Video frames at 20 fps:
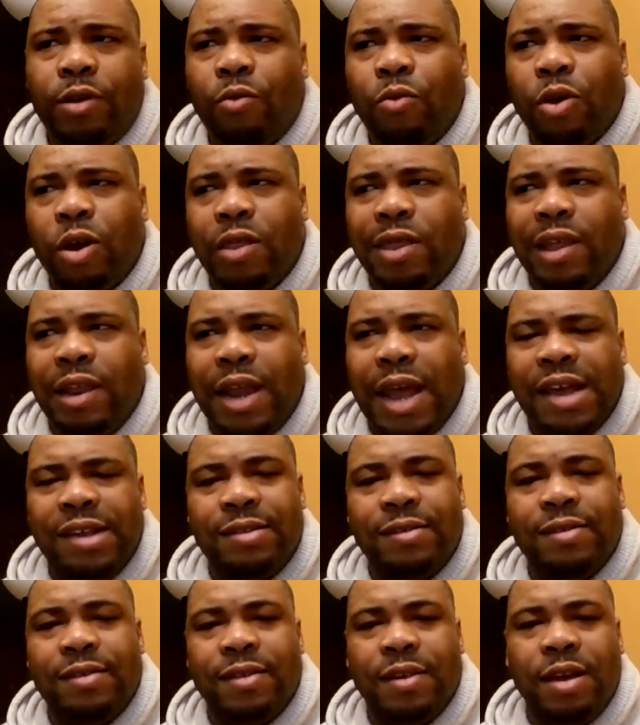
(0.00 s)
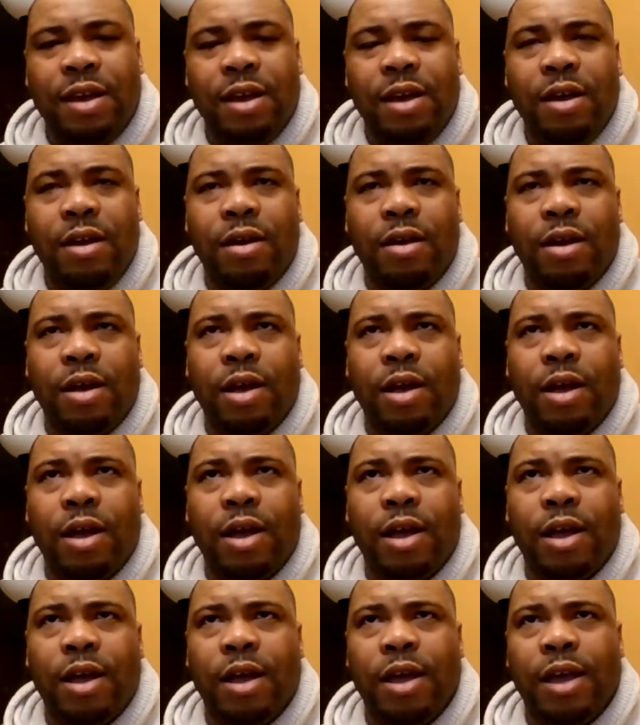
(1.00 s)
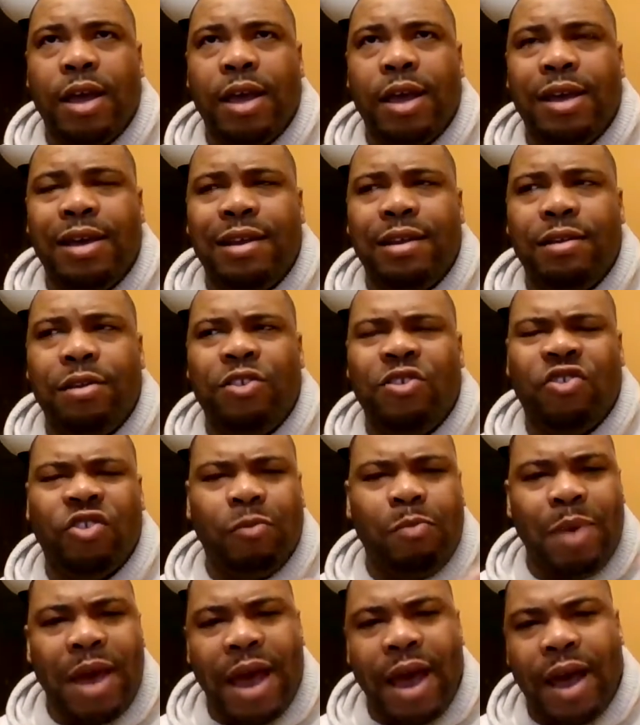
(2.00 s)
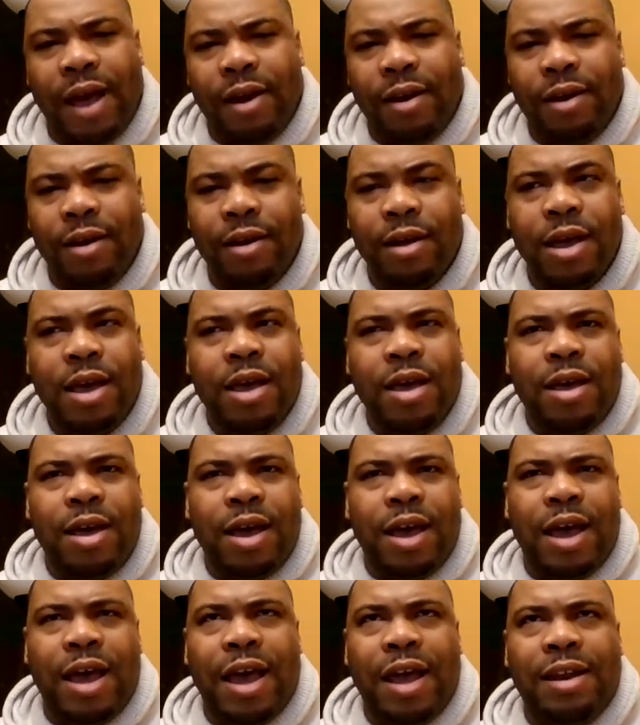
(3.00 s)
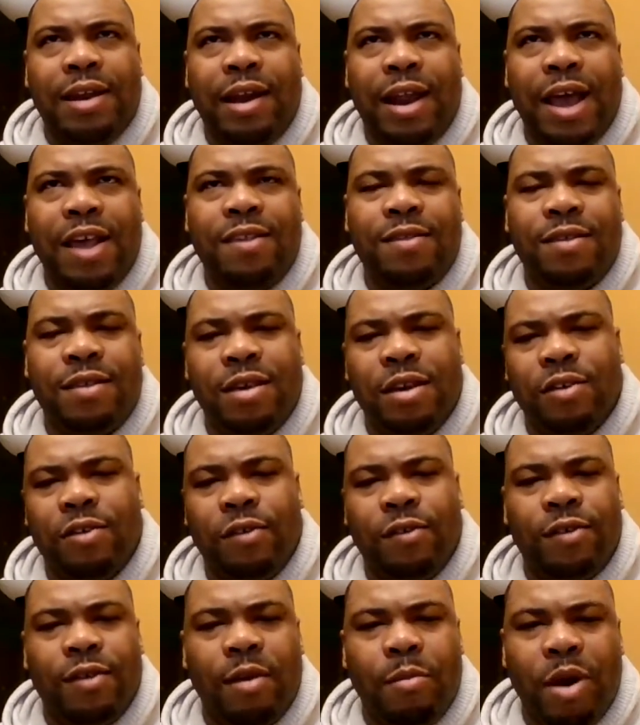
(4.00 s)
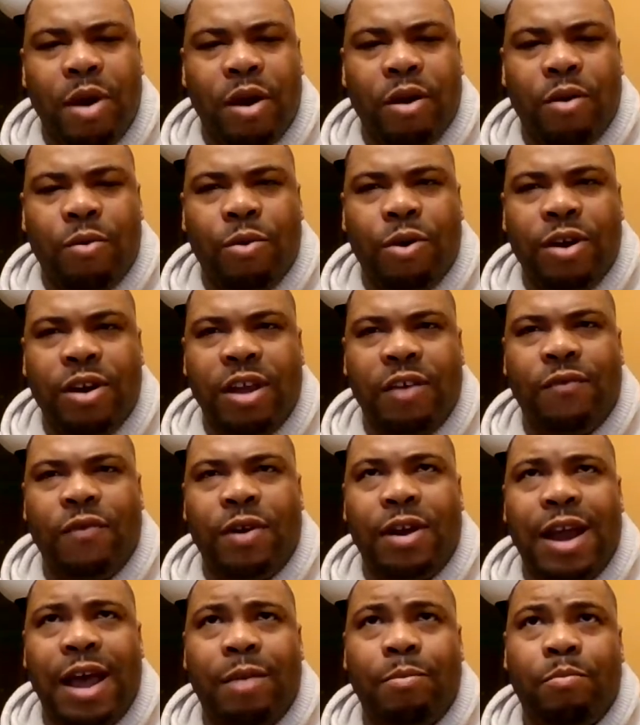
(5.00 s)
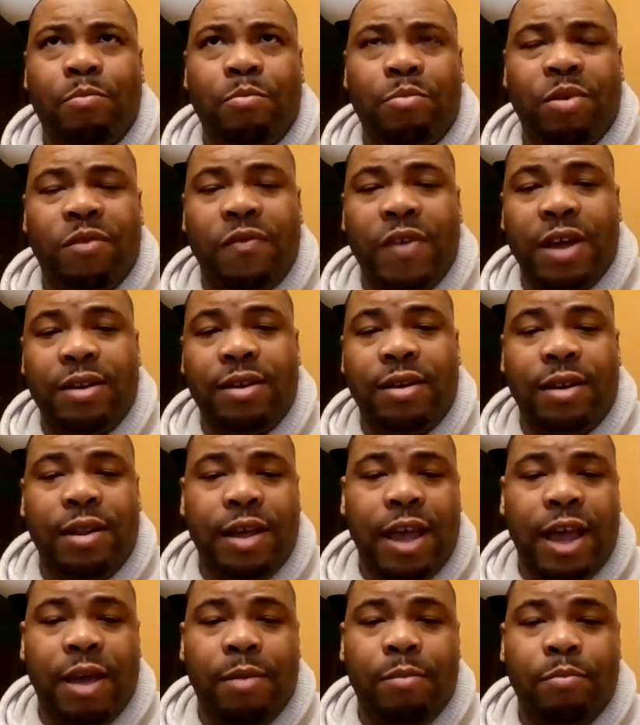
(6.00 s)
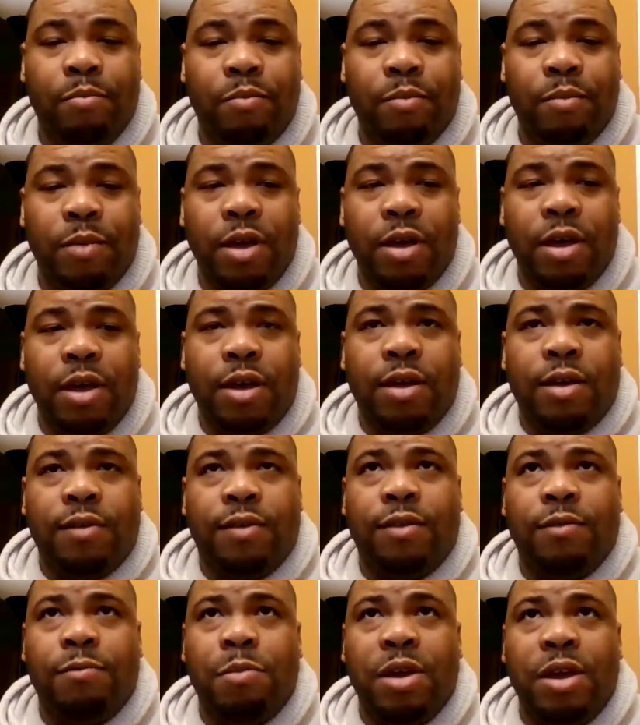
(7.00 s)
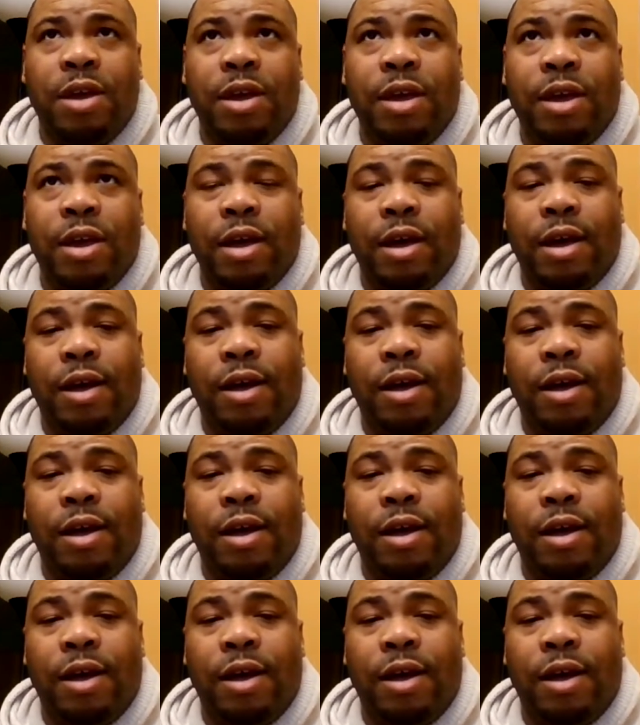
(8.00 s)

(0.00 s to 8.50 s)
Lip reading: the licensing in Japan and licensing issues in America were different that prevented the game to be